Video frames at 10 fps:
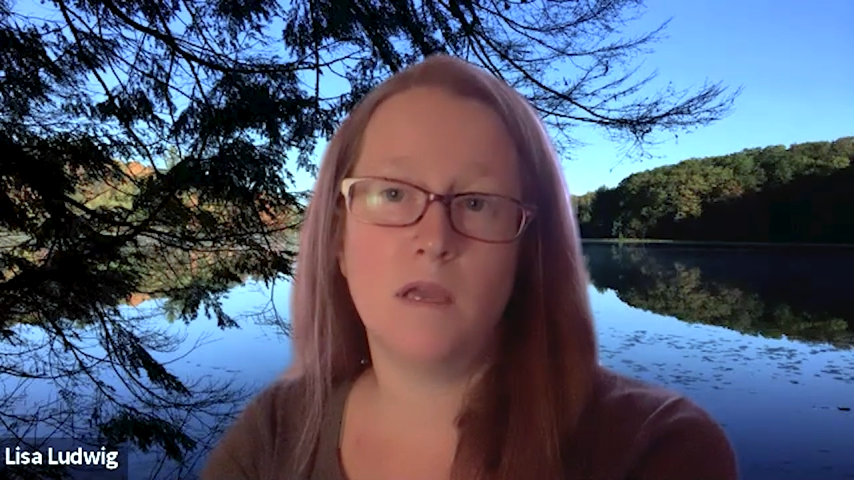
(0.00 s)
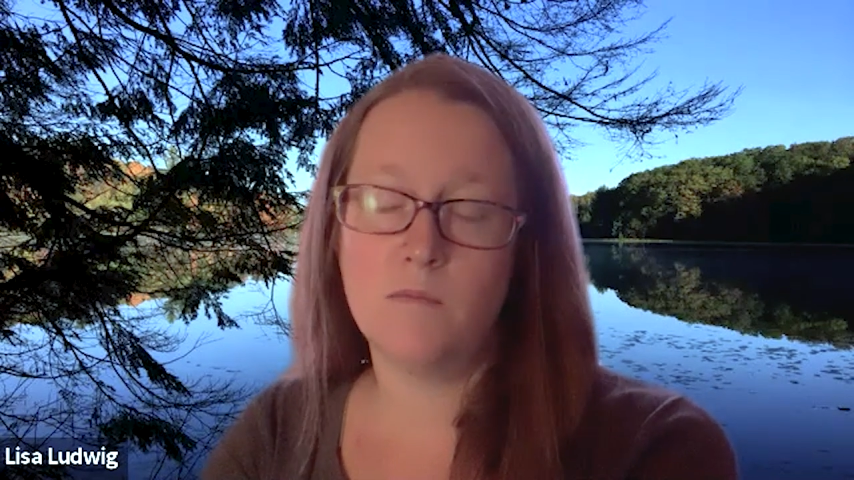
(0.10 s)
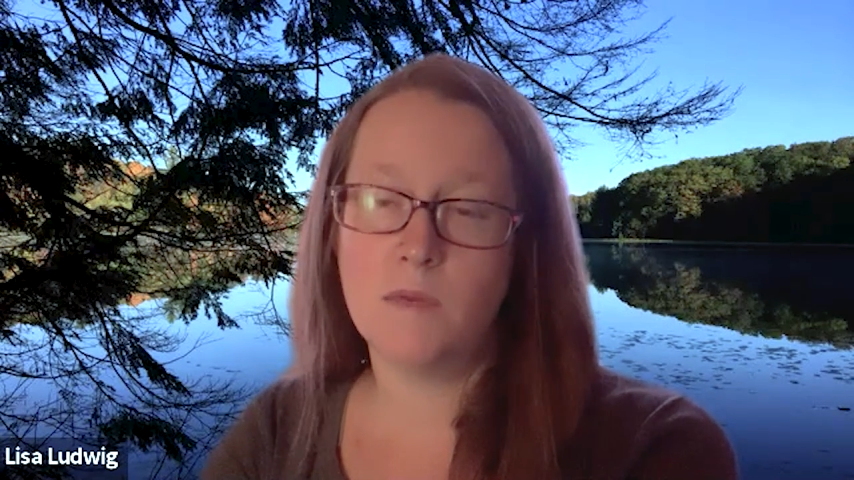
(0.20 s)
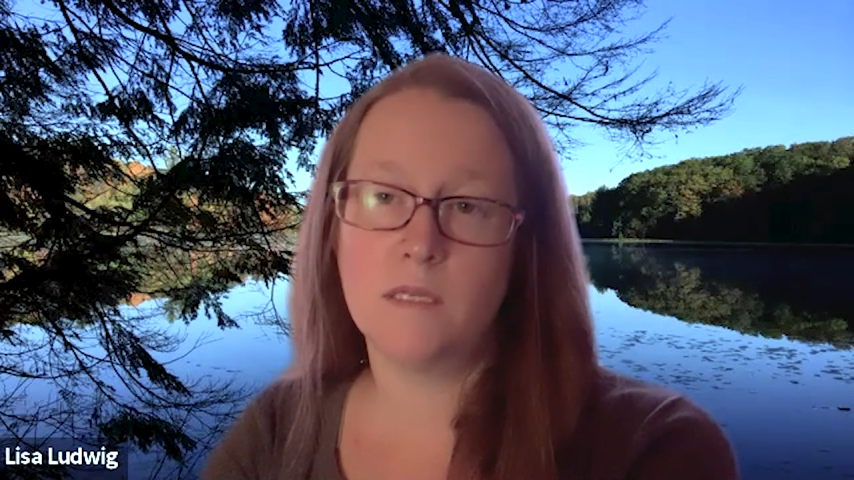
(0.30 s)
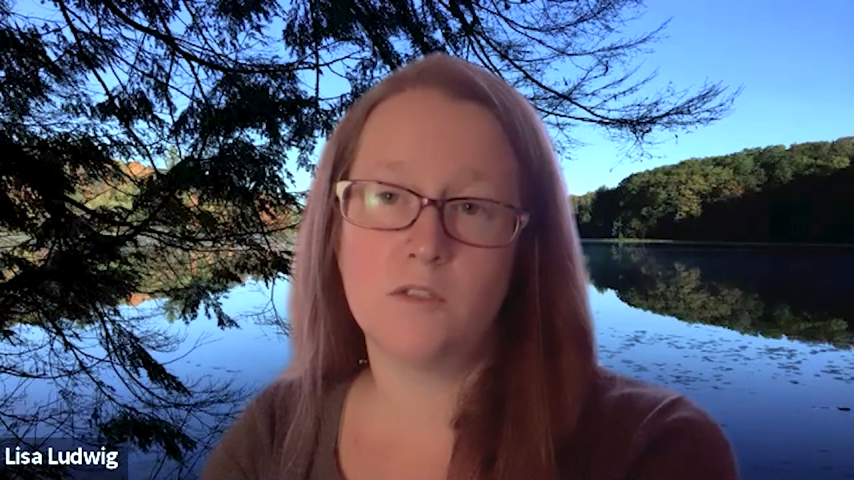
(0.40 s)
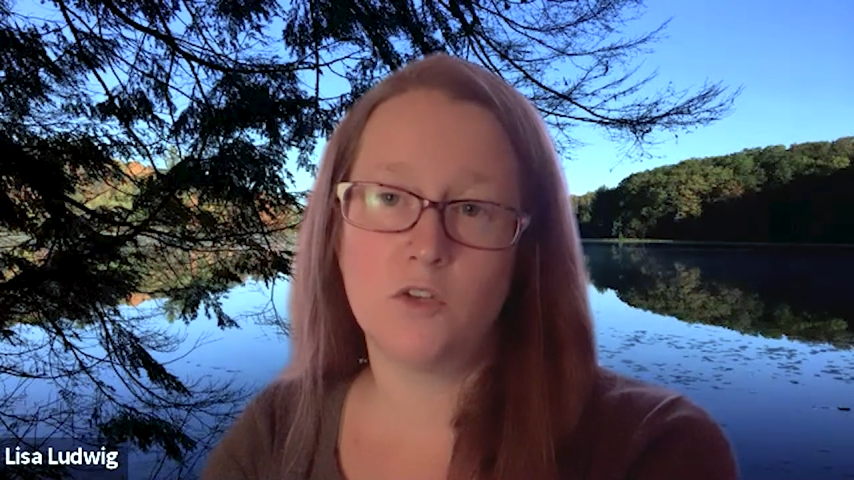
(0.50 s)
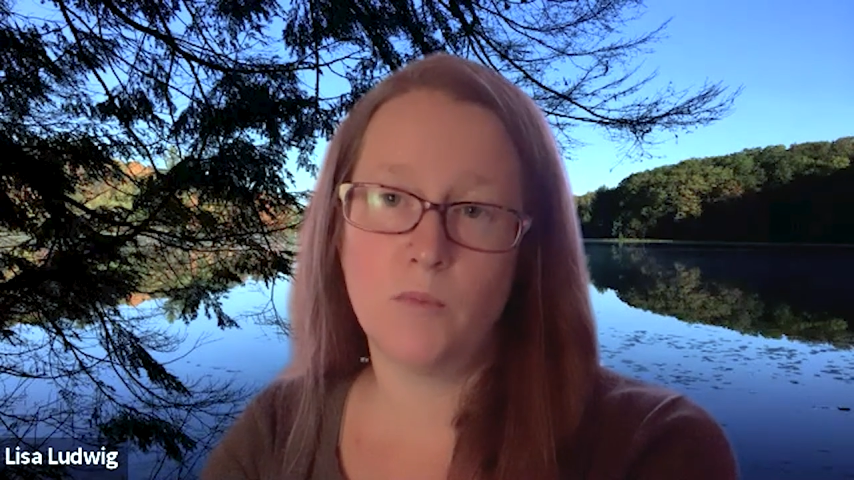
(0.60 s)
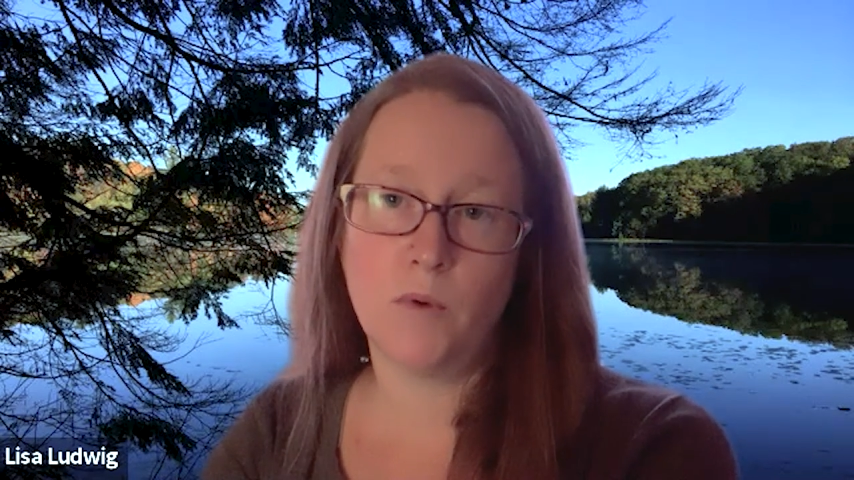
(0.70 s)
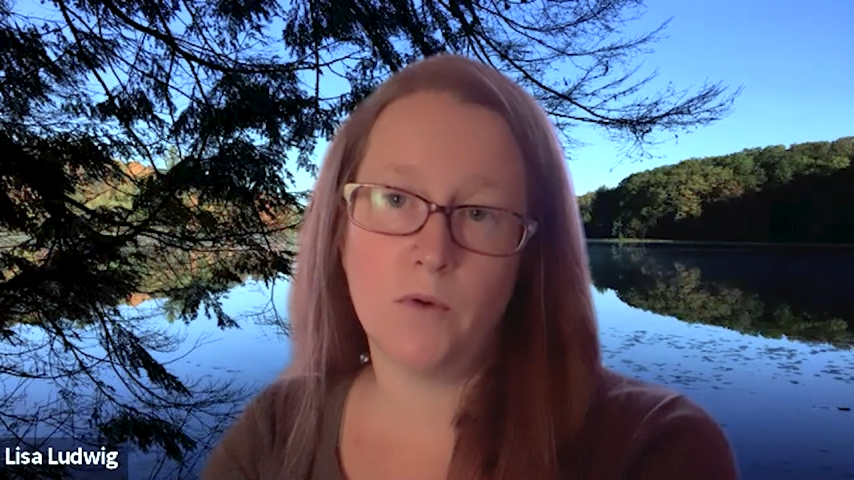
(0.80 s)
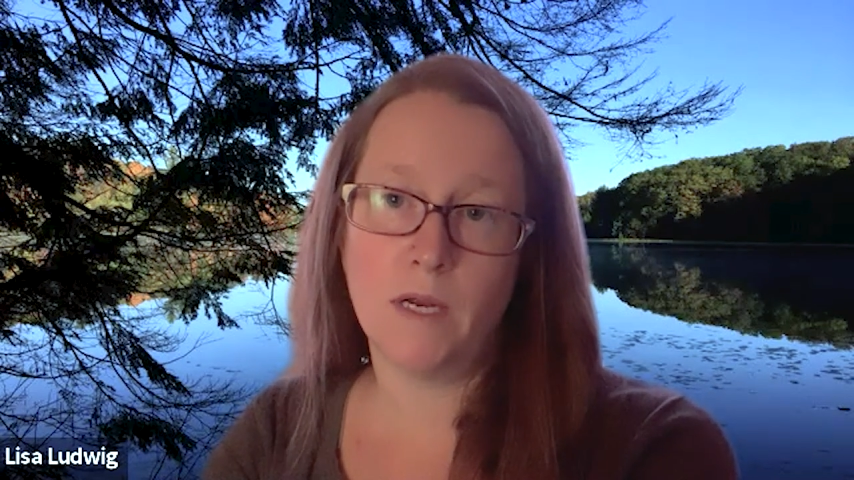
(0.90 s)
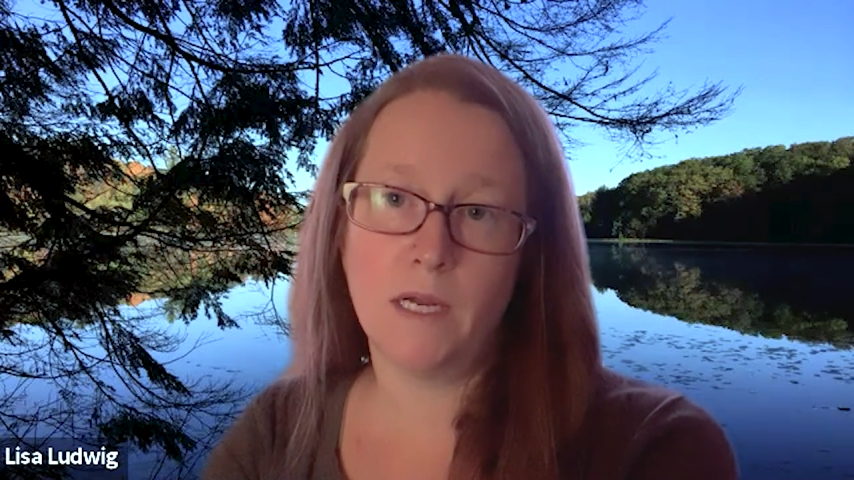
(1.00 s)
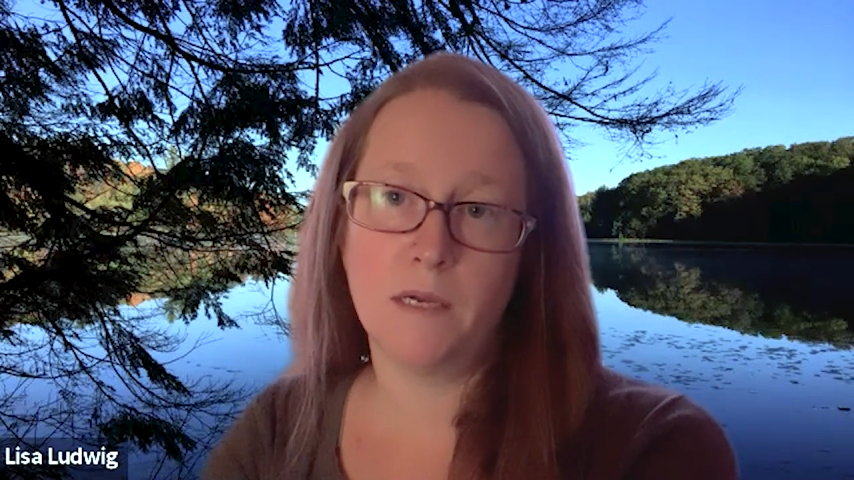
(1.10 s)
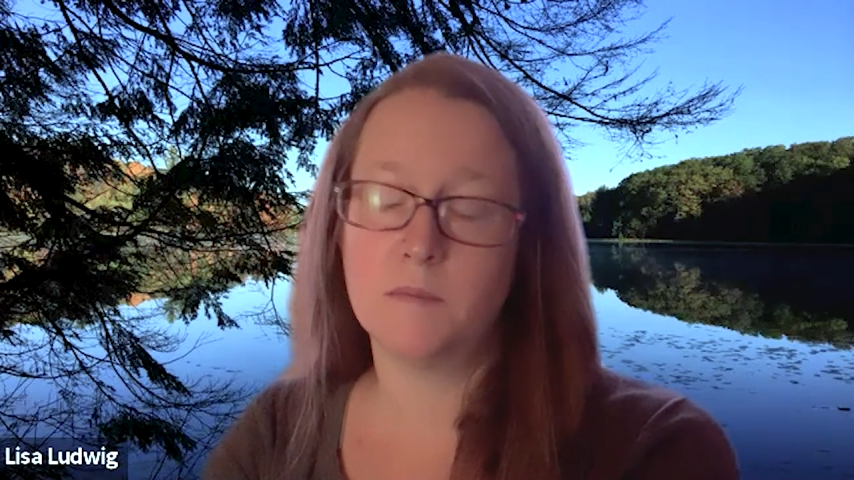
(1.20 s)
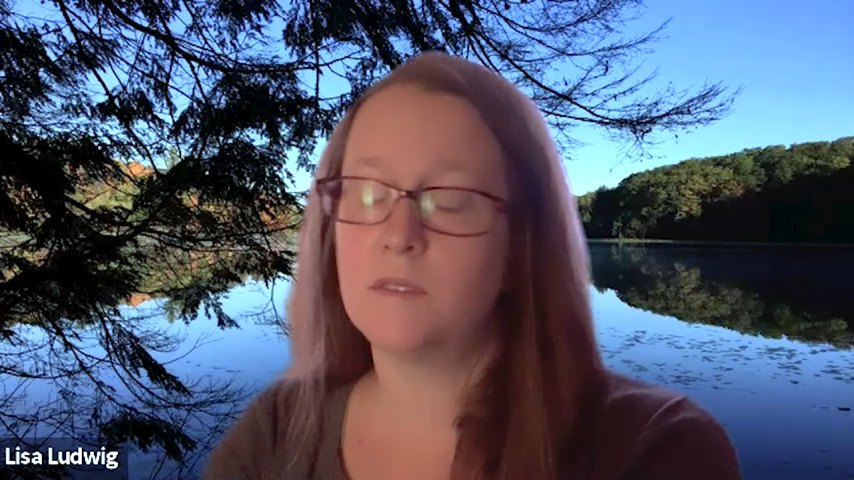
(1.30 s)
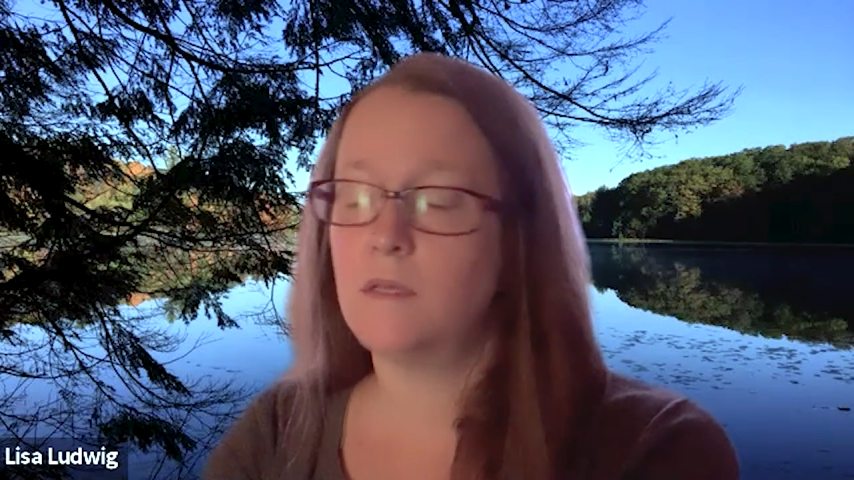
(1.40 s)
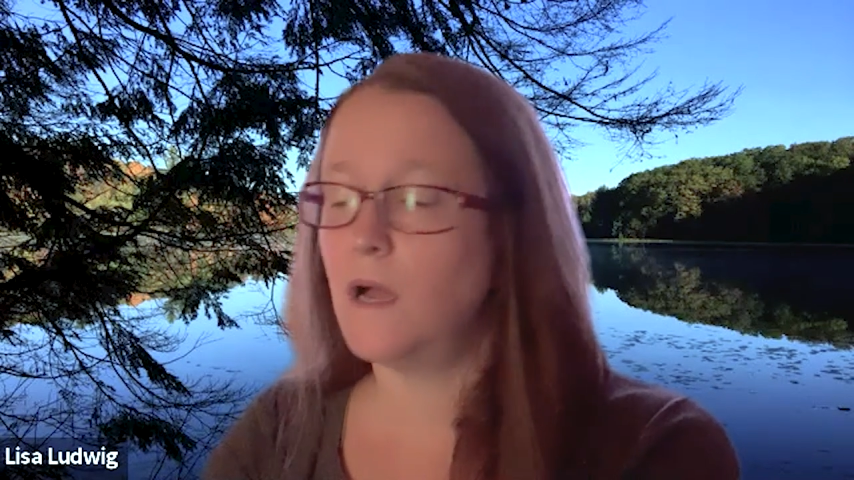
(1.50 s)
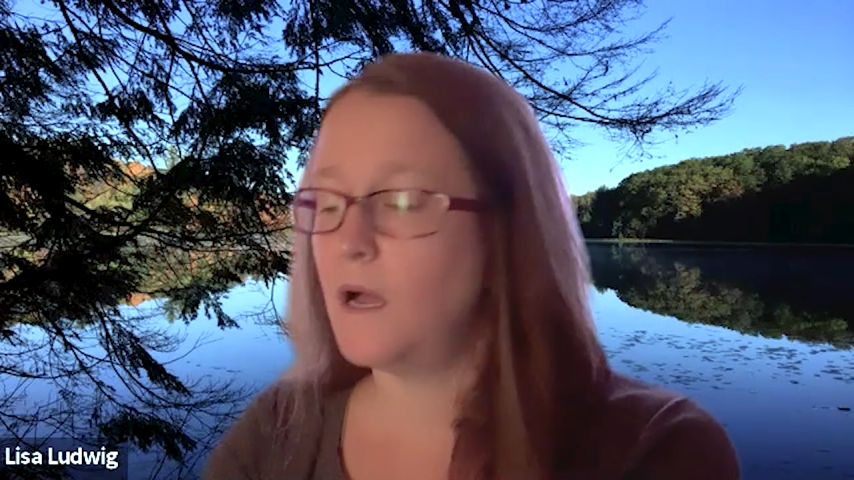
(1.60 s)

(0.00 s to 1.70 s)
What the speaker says: administered programs